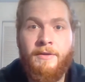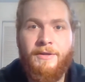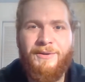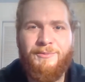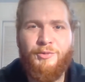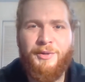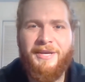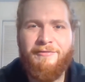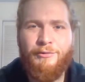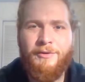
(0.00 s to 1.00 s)
Good morning,
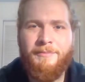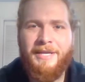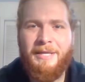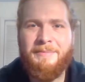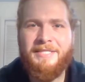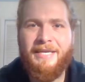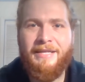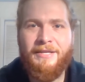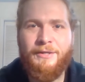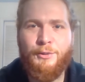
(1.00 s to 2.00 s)
everyone. My name is
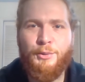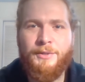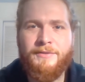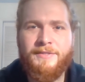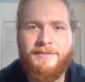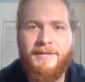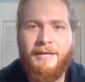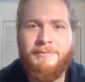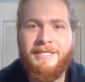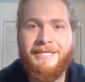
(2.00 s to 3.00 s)
Anthony Cornelison.
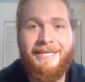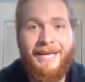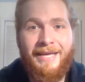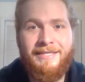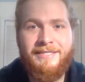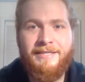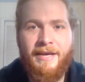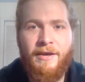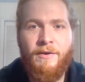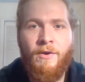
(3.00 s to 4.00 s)
I'm taking
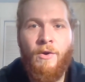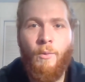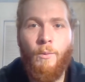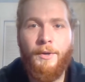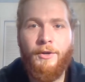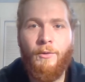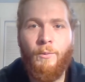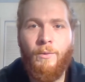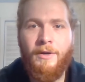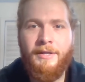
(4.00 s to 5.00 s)
ACA
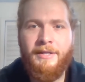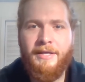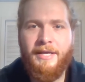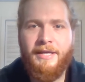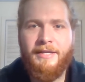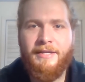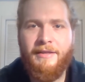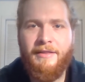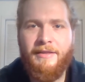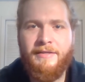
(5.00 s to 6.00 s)
101, and
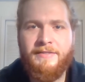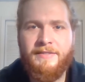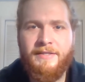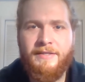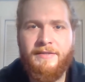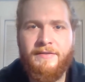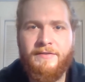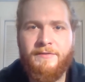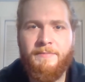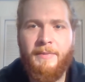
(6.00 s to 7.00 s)
this is
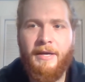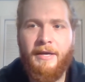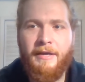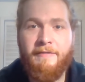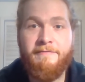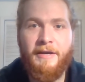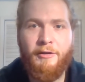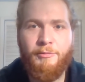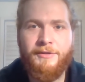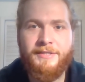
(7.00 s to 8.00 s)
my final
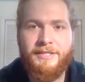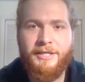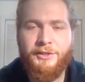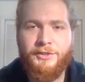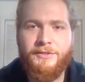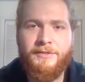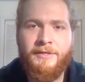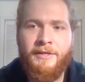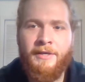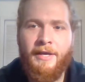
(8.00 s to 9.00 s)
presentation.
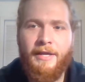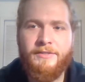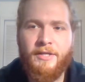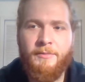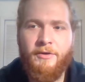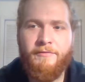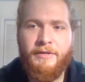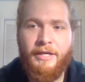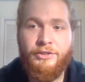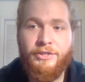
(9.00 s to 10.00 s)
And it's going to be over
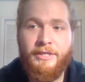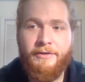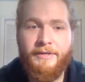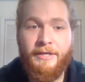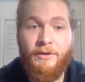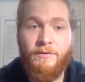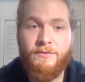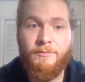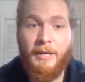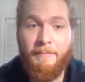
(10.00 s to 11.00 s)
engineering and also
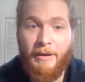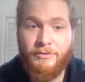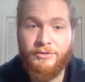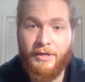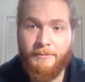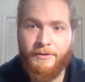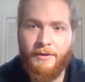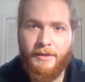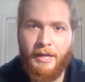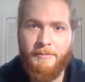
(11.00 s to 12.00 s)
my mousetrap card
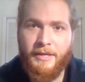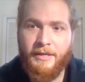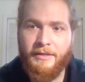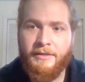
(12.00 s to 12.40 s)
that I made